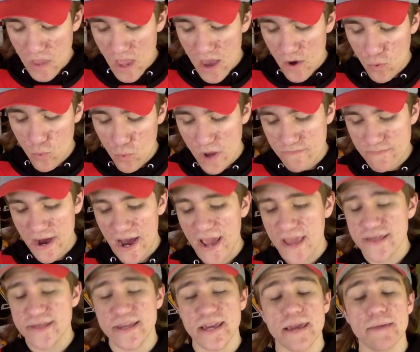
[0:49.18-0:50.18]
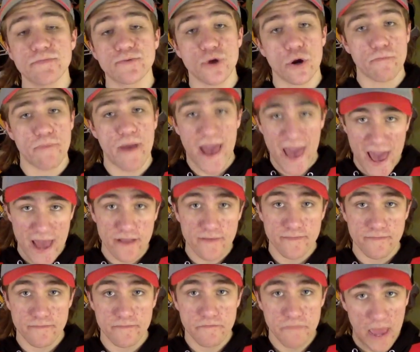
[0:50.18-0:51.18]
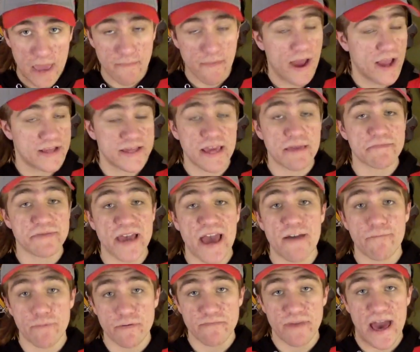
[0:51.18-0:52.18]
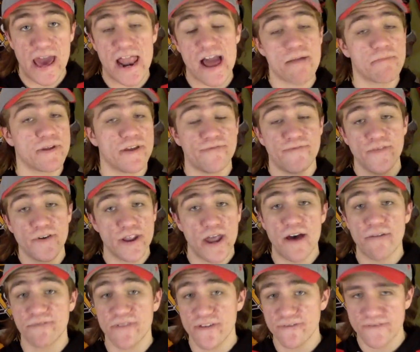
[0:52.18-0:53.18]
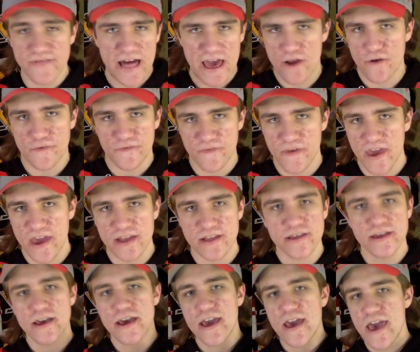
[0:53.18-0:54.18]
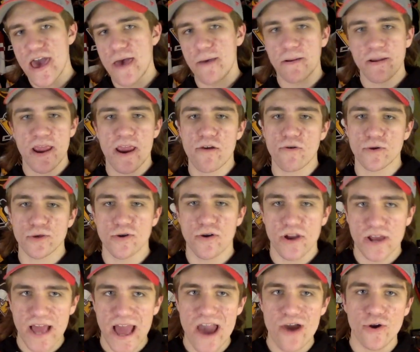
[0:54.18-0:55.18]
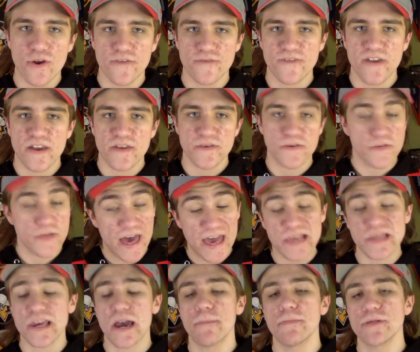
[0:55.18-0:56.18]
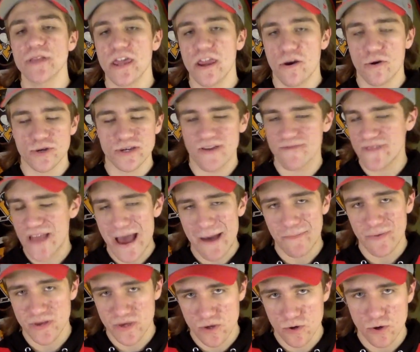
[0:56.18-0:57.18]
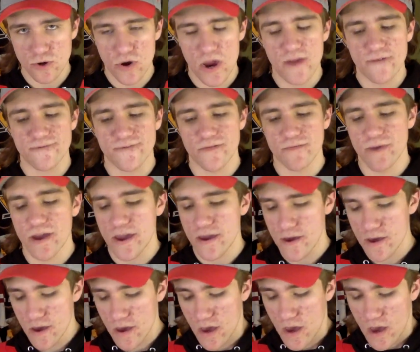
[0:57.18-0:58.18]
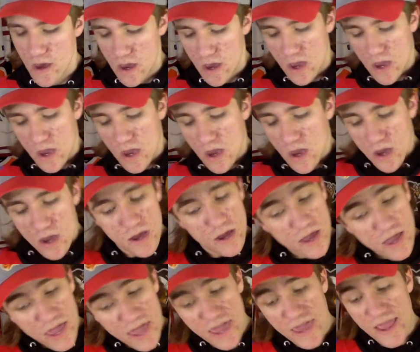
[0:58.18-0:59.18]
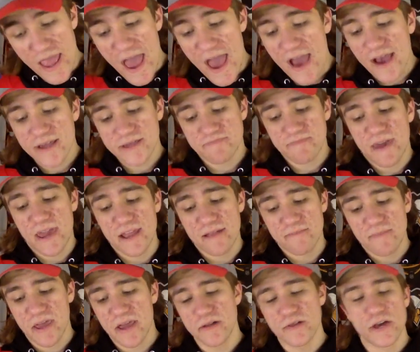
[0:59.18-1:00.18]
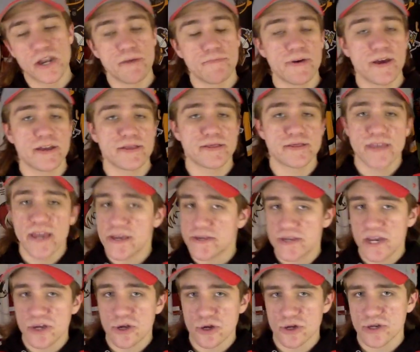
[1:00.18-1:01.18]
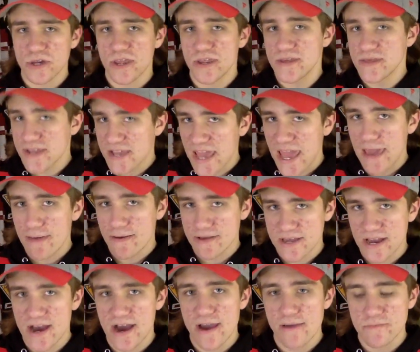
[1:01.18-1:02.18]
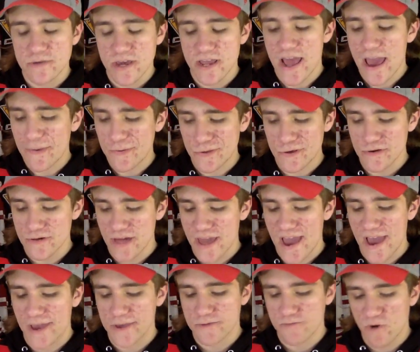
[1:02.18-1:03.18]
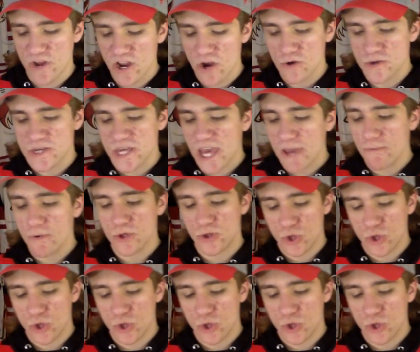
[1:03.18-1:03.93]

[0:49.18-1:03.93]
when my teams are bad, and my teams have been bad, I've been a Philadelphia Flyers fan and an Arizona Coyotes fan. So the last couple of years have not been too great for me. It has made me a little bit disinterested in the game at times. It absolutely has. When your team is